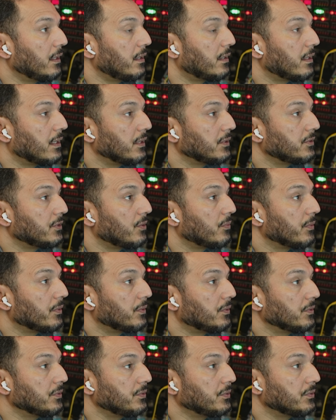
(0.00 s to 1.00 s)
All right, so we're
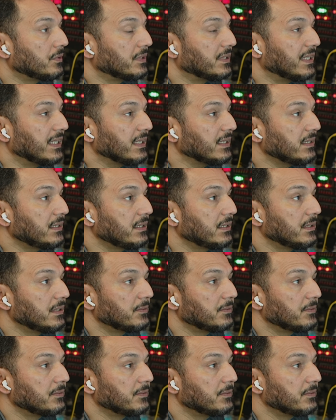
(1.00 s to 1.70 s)
going to connect,